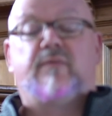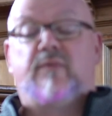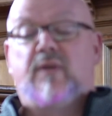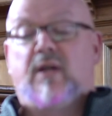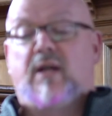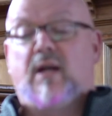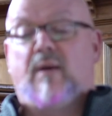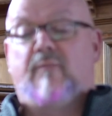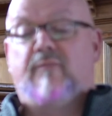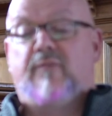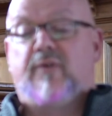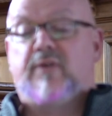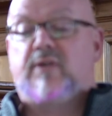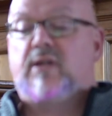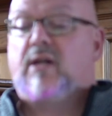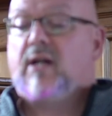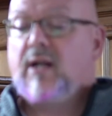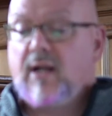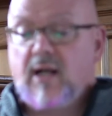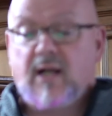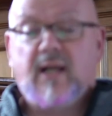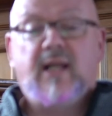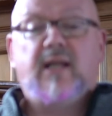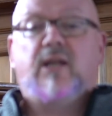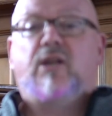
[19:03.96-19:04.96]
of the comforter,
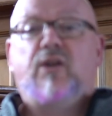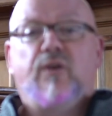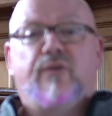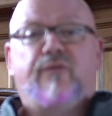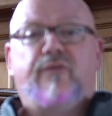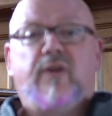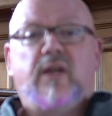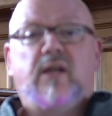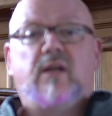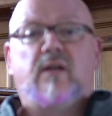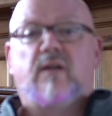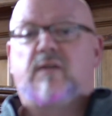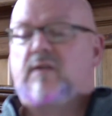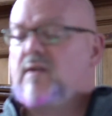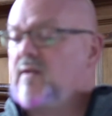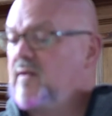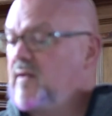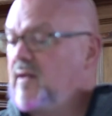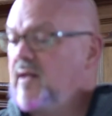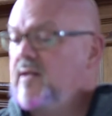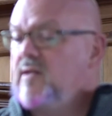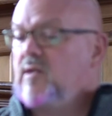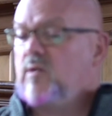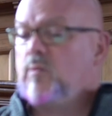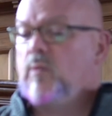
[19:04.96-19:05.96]
click your fingers and
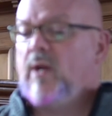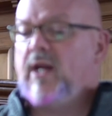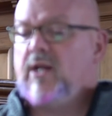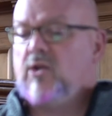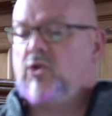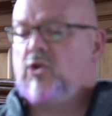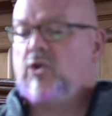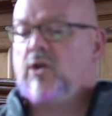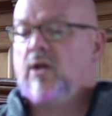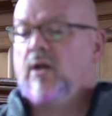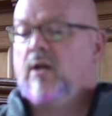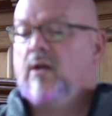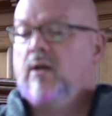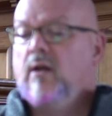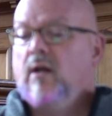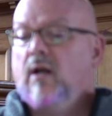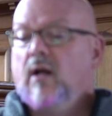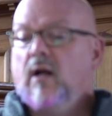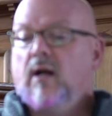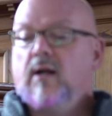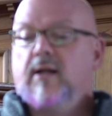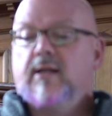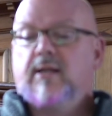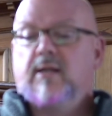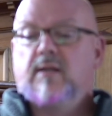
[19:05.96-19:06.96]
say, switch,
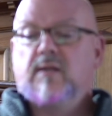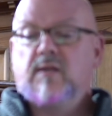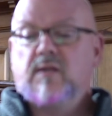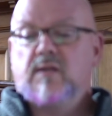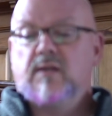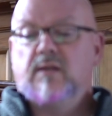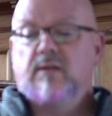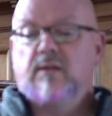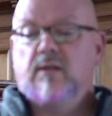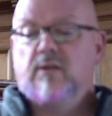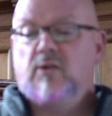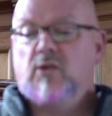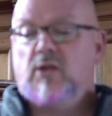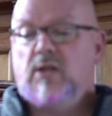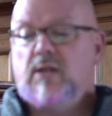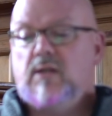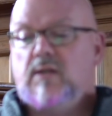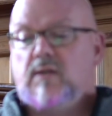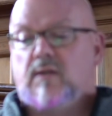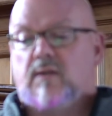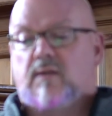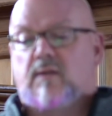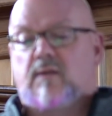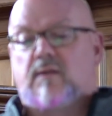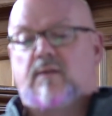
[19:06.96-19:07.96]
I consider
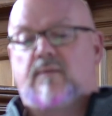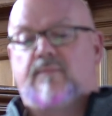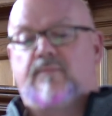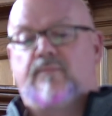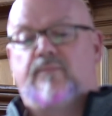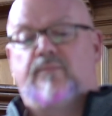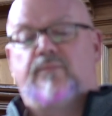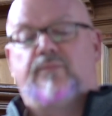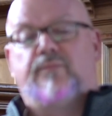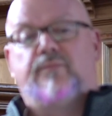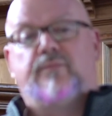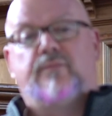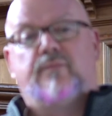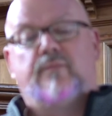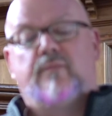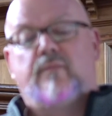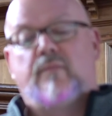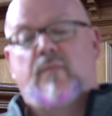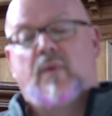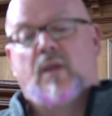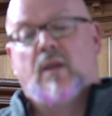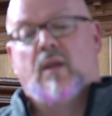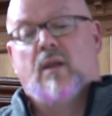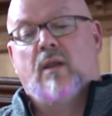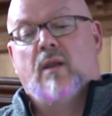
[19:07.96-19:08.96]
Jesus.
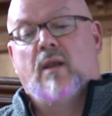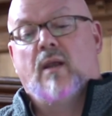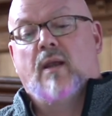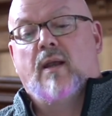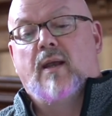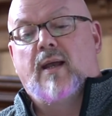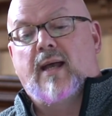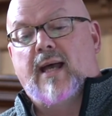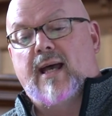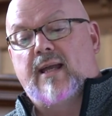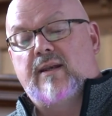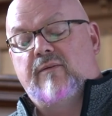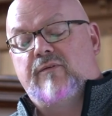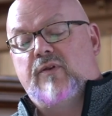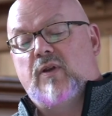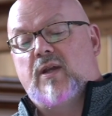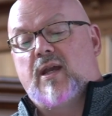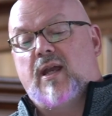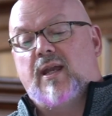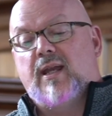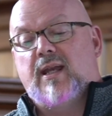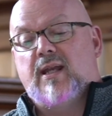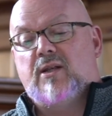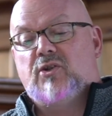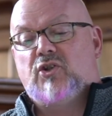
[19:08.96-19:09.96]
And if you
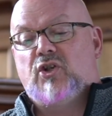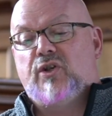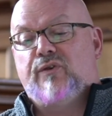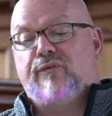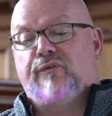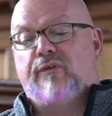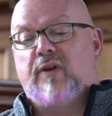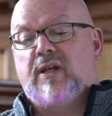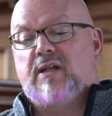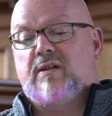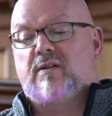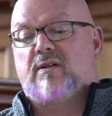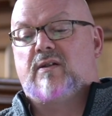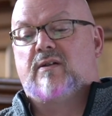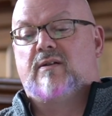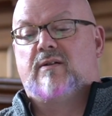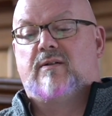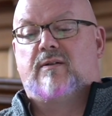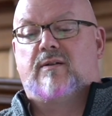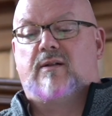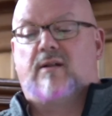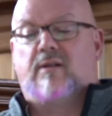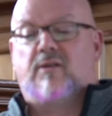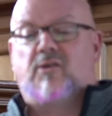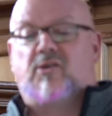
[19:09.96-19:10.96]
get itchy feet
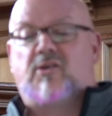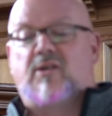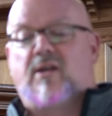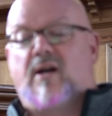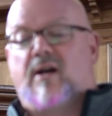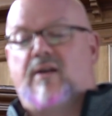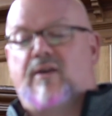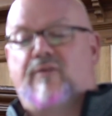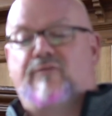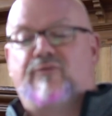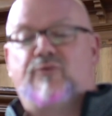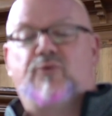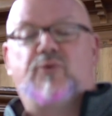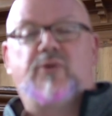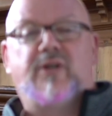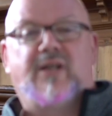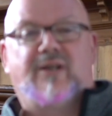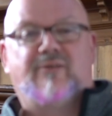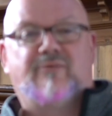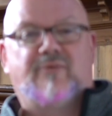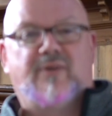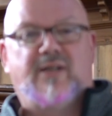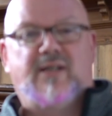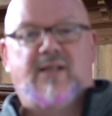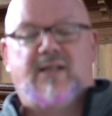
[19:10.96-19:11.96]
and start
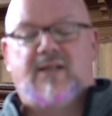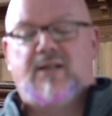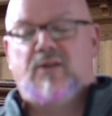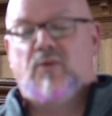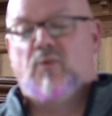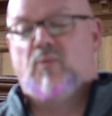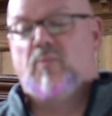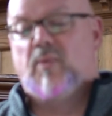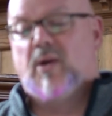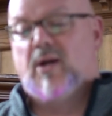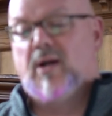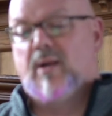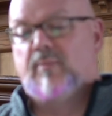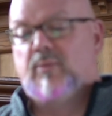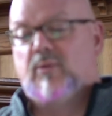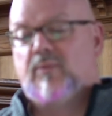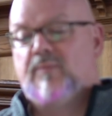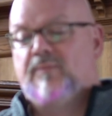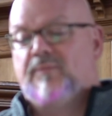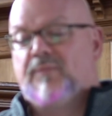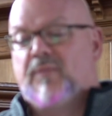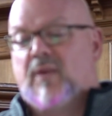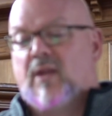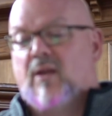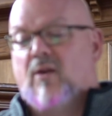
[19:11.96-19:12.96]
avoiding reading your Bible,
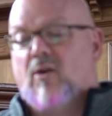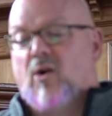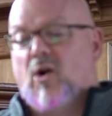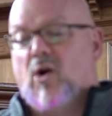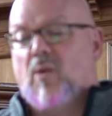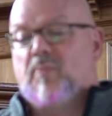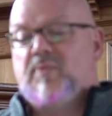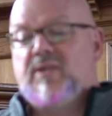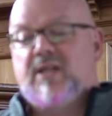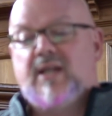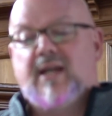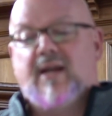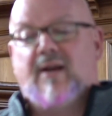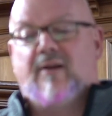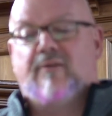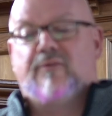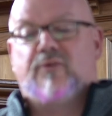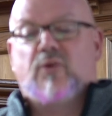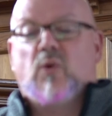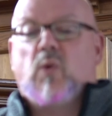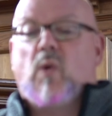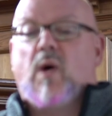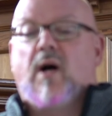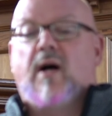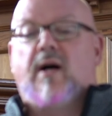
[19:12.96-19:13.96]
opting out of
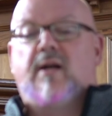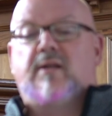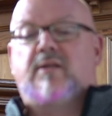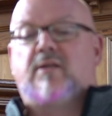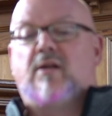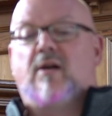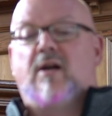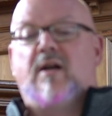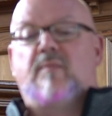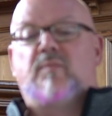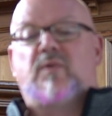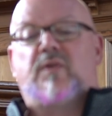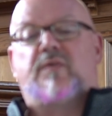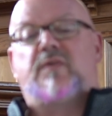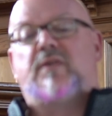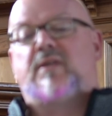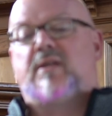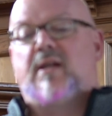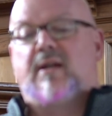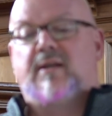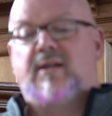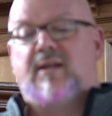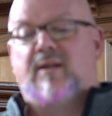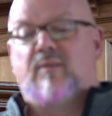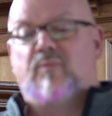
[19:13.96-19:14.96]
quiet times of
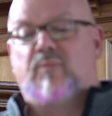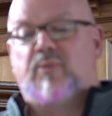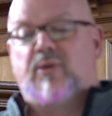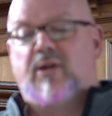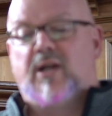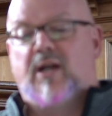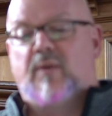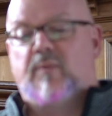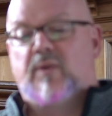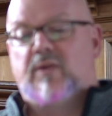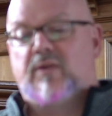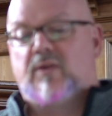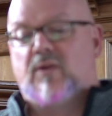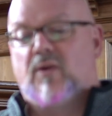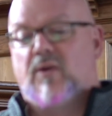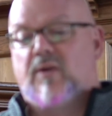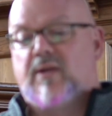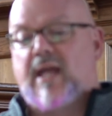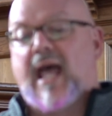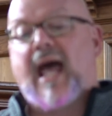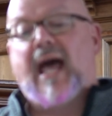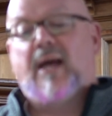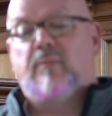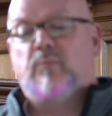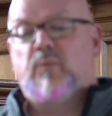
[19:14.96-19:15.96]
study and prayer with God
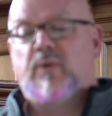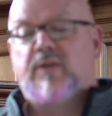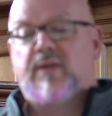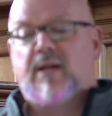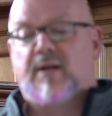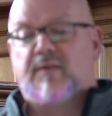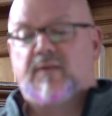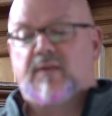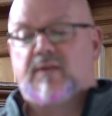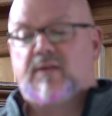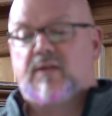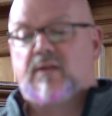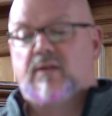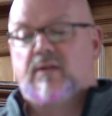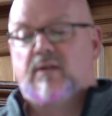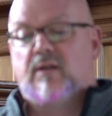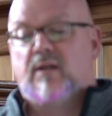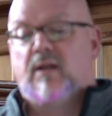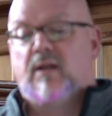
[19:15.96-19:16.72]
and with others,